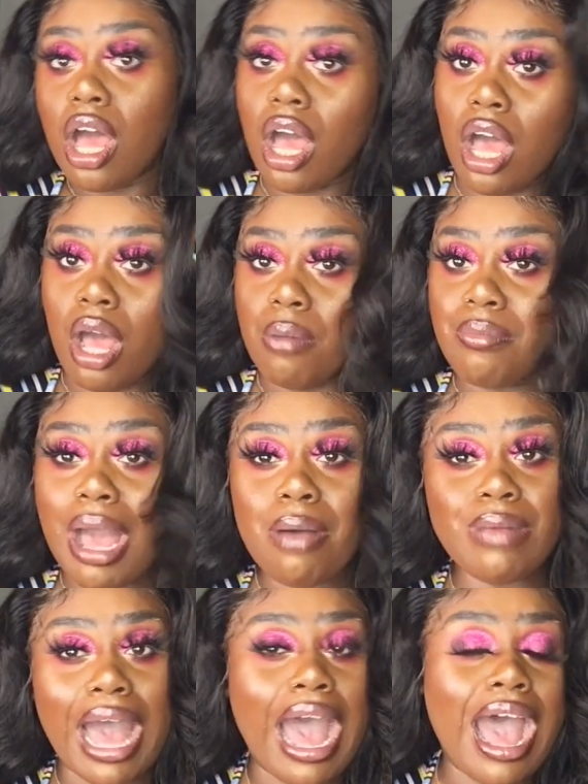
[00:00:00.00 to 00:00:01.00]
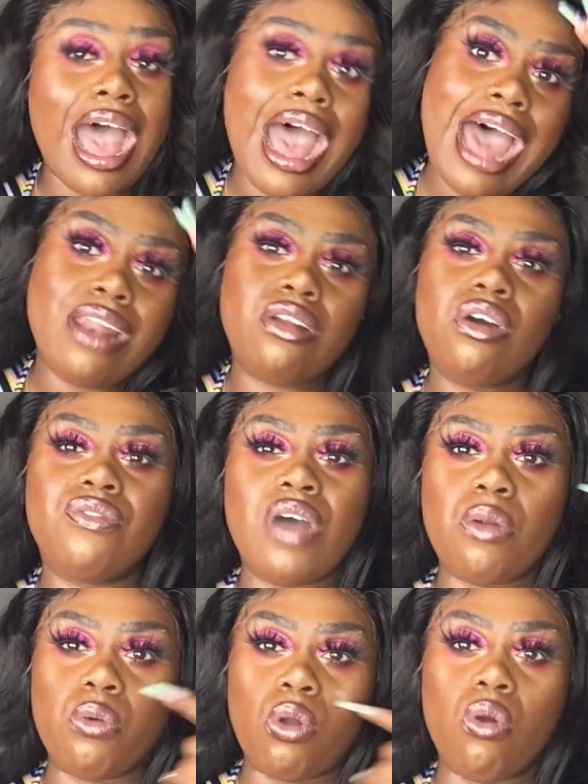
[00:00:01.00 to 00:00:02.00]
I don't know if
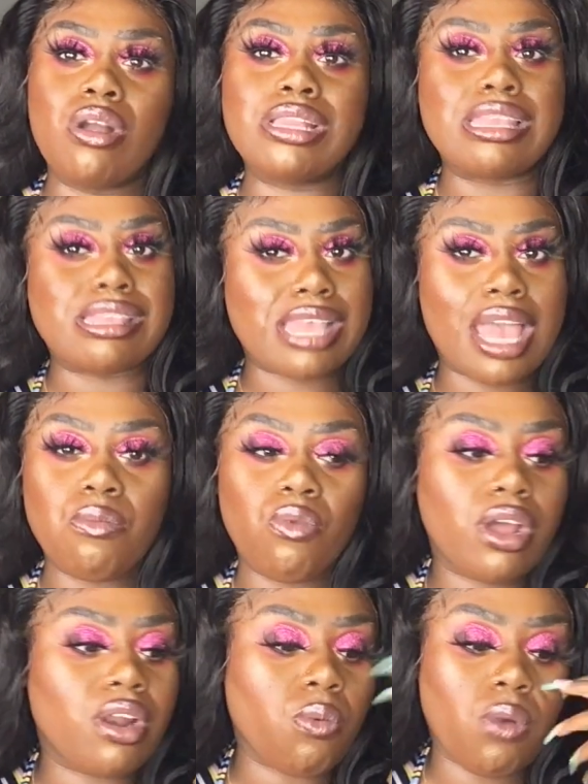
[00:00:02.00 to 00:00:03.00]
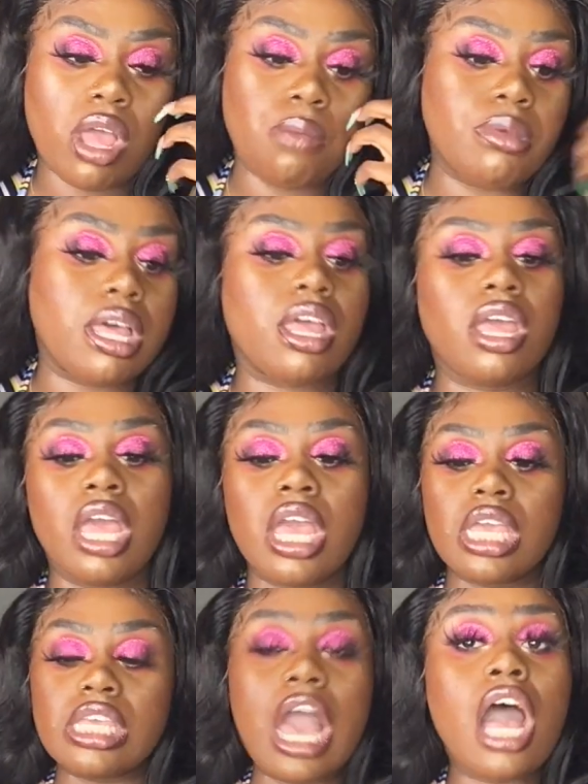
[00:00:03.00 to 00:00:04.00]
I record the same one or what, but
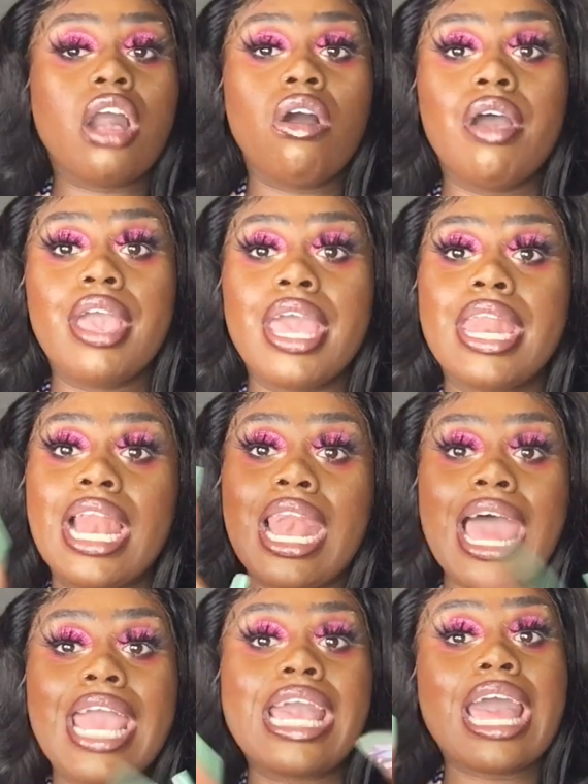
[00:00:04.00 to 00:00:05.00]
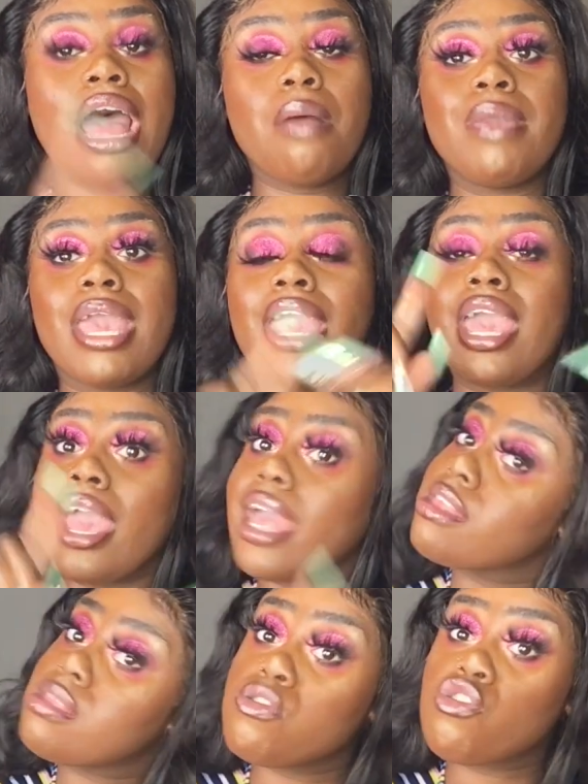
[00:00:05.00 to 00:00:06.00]
y'all go ahead and like, comment,
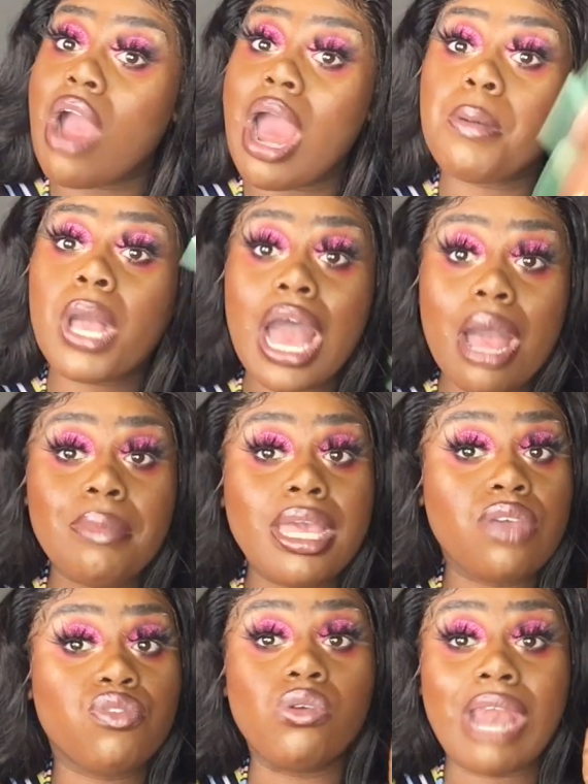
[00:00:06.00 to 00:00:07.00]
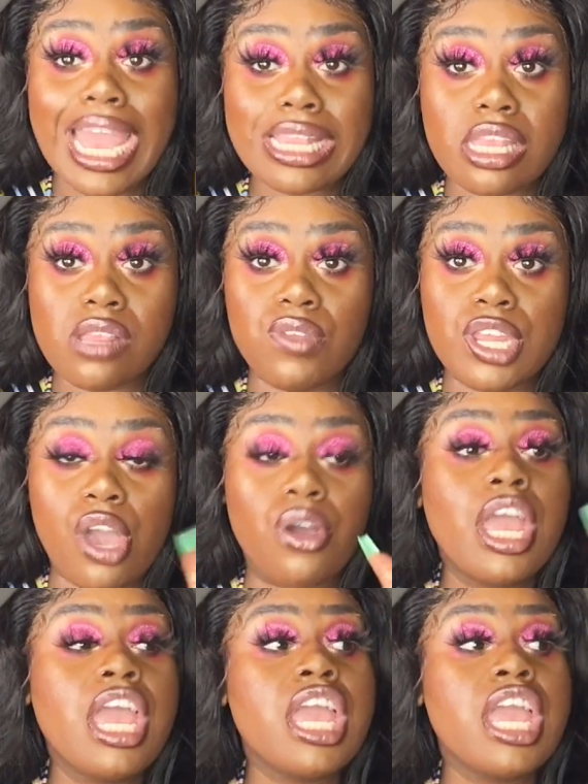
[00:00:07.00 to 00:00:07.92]
and subscribe. Comment if you like this video.